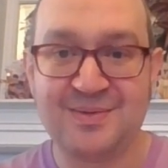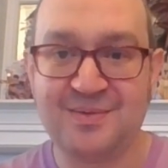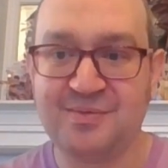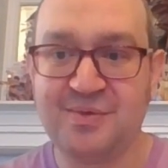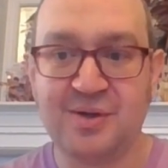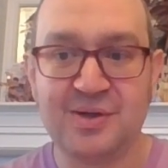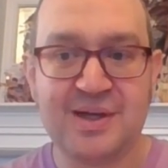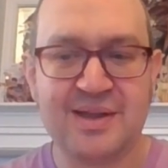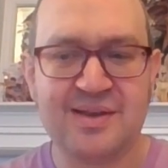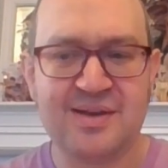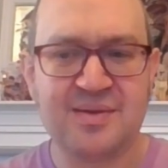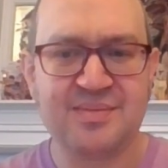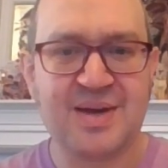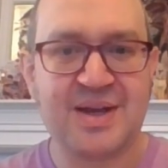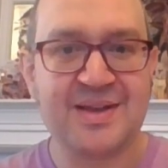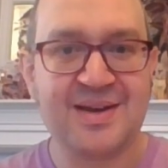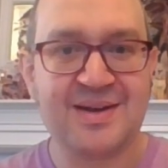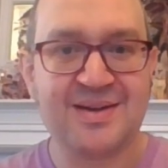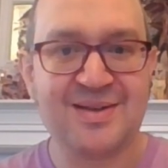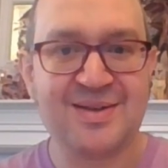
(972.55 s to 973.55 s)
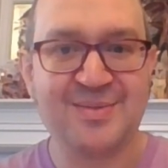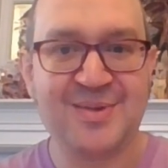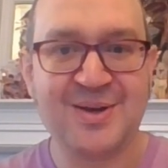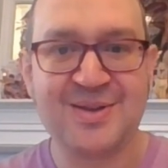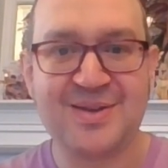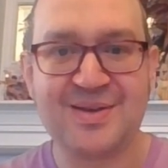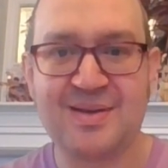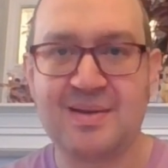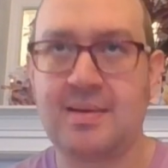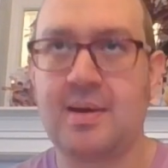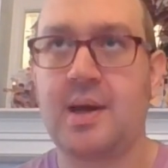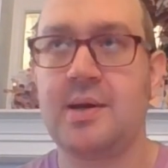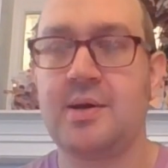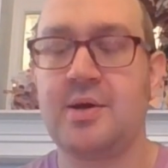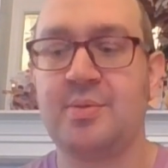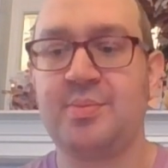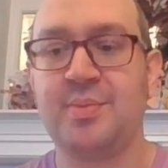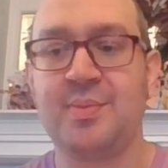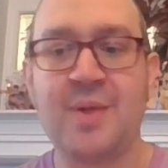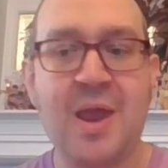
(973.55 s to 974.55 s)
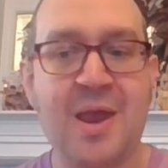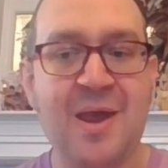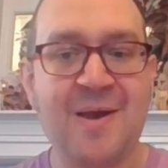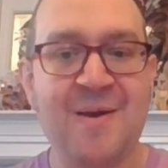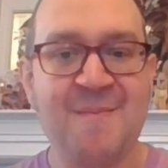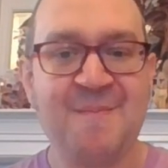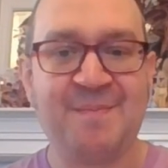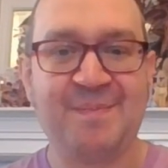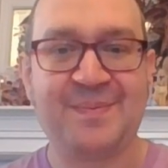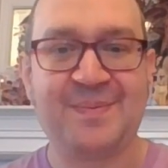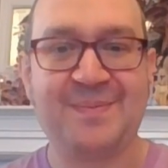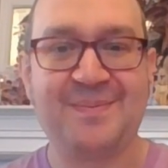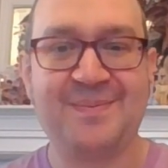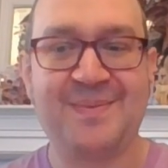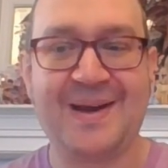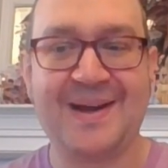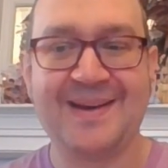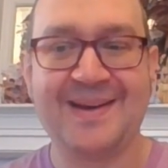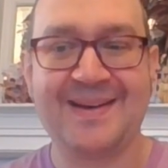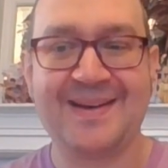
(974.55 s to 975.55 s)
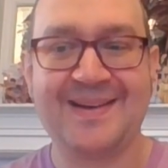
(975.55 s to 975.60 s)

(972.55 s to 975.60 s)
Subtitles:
We'll get there by the end of the month, I hope. Bye.